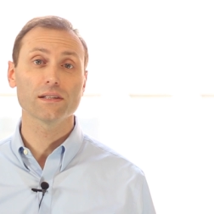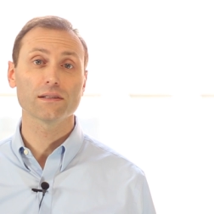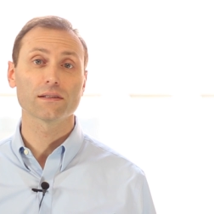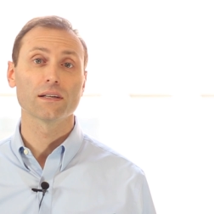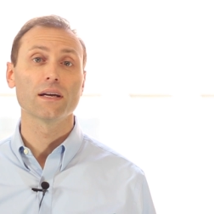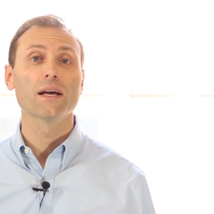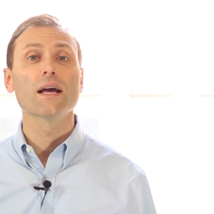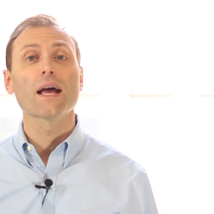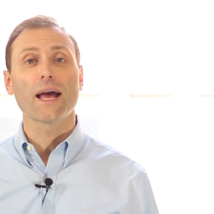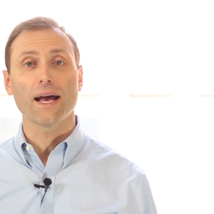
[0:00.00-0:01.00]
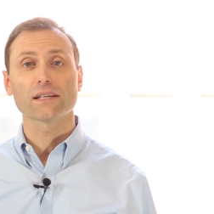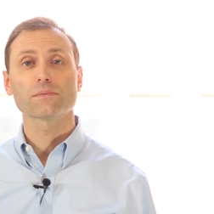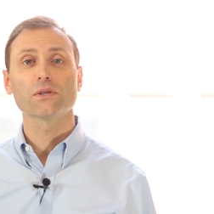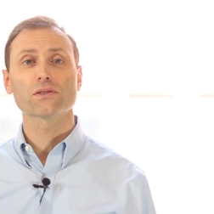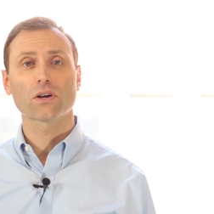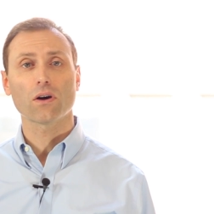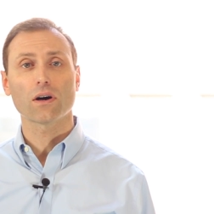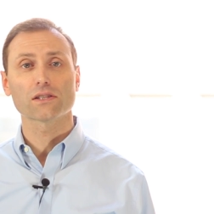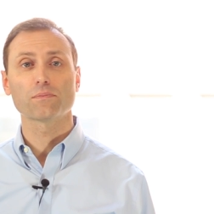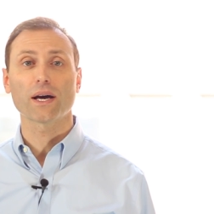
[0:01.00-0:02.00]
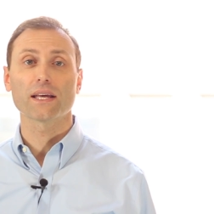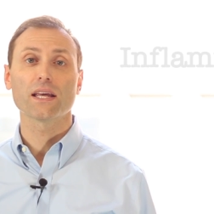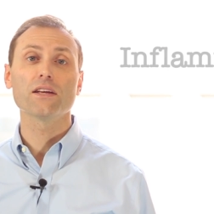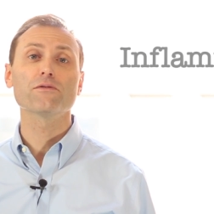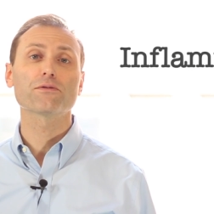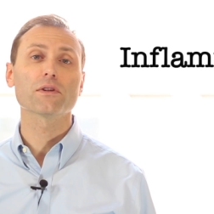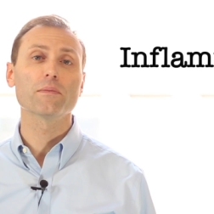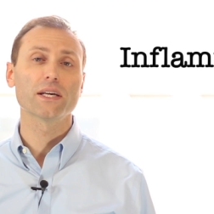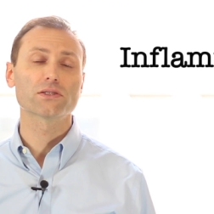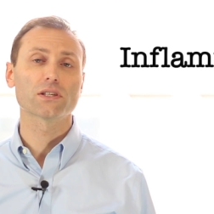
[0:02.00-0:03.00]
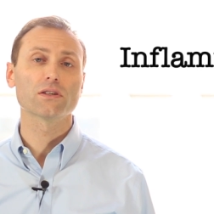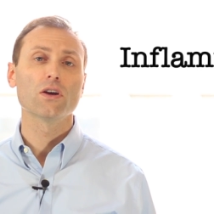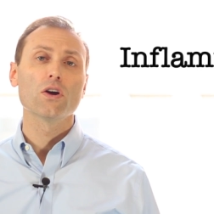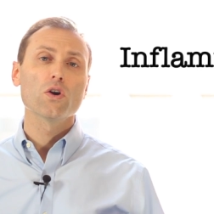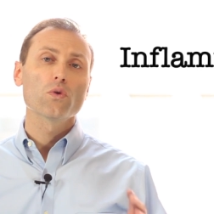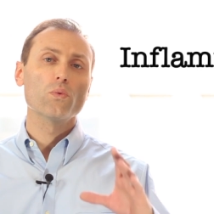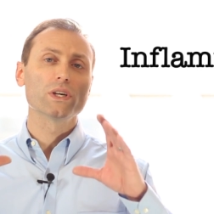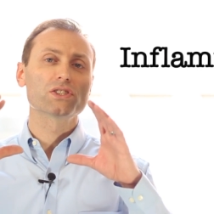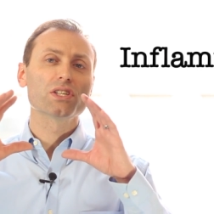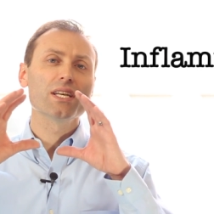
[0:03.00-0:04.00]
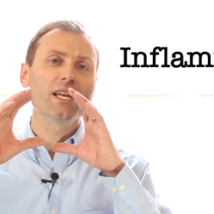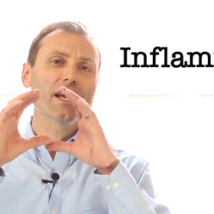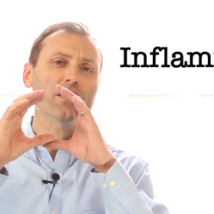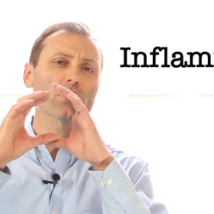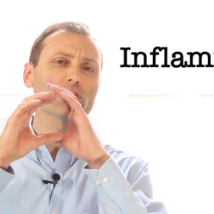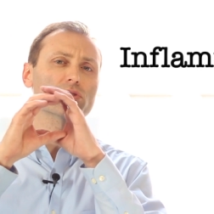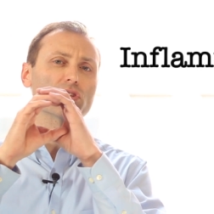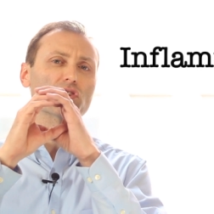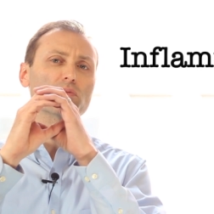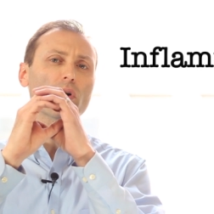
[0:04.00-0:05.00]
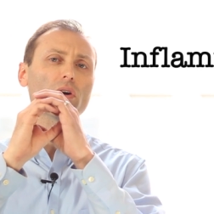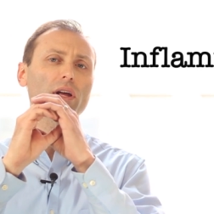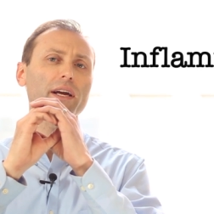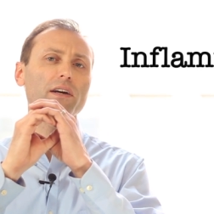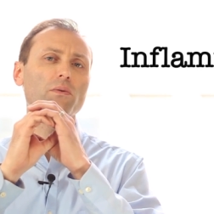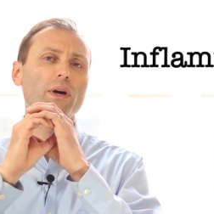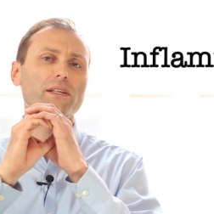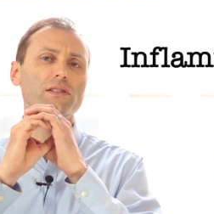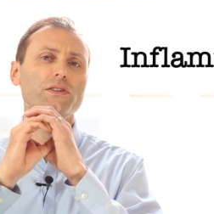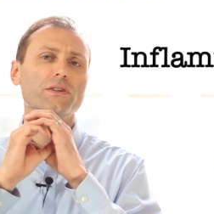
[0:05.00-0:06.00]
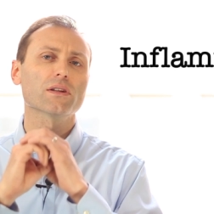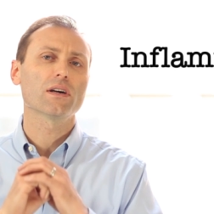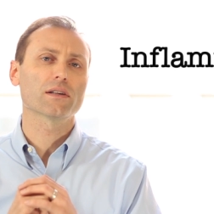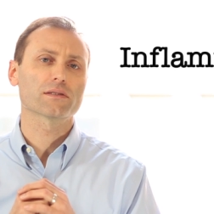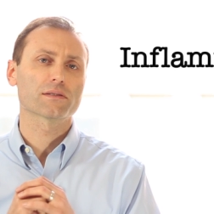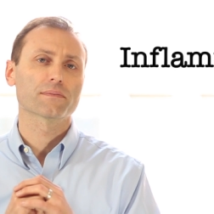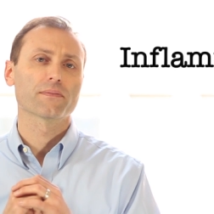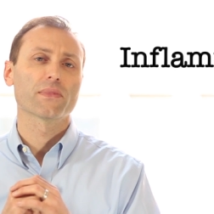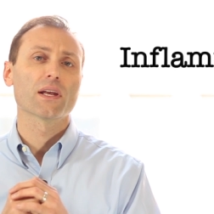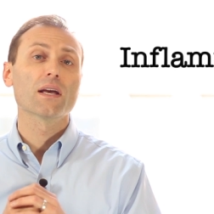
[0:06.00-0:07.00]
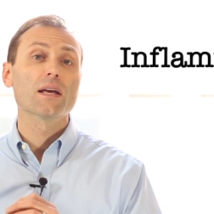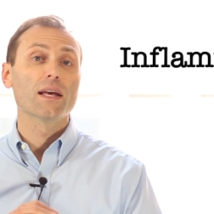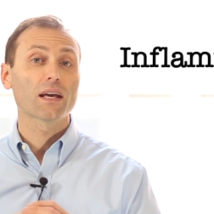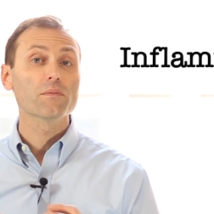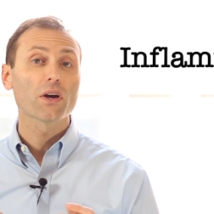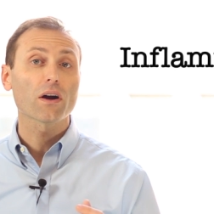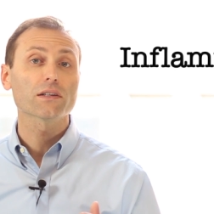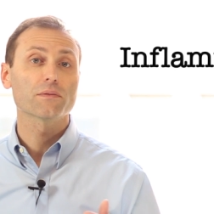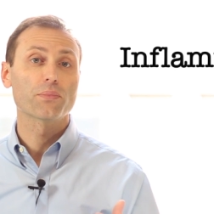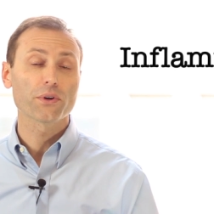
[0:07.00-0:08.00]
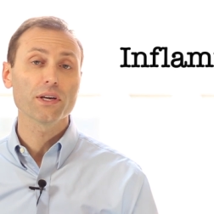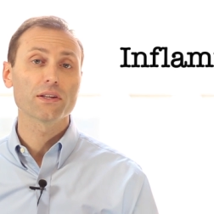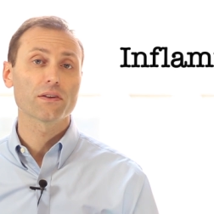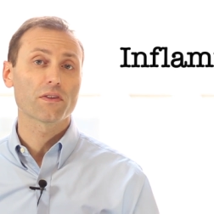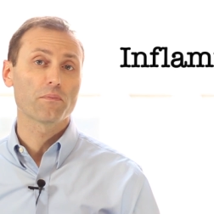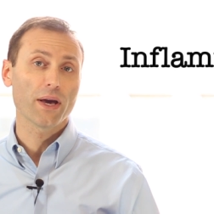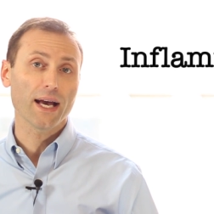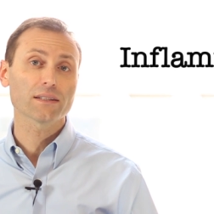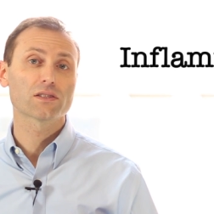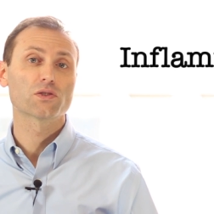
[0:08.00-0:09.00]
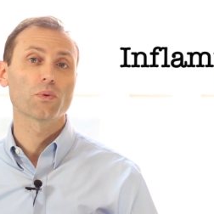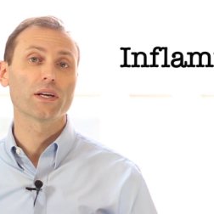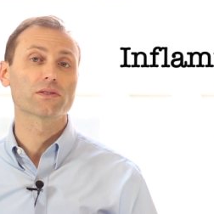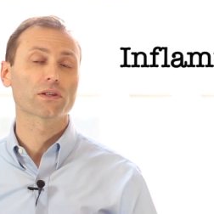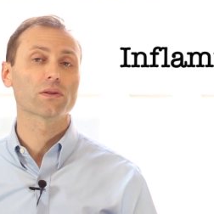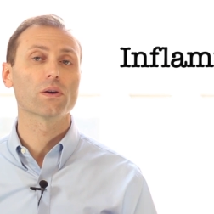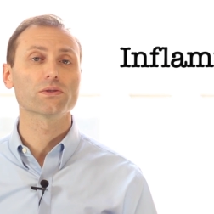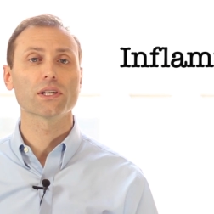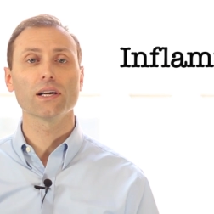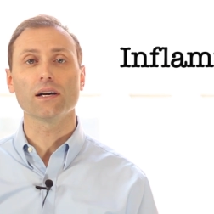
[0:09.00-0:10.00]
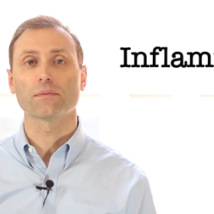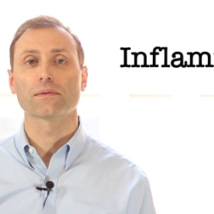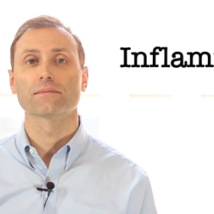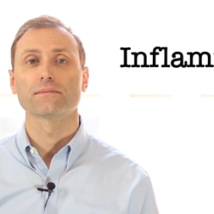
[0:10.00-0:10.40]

it? Asthma is caused by inflammation which narrows the small airways in your lungs. It can be hard to breathe if the passageways are closing up.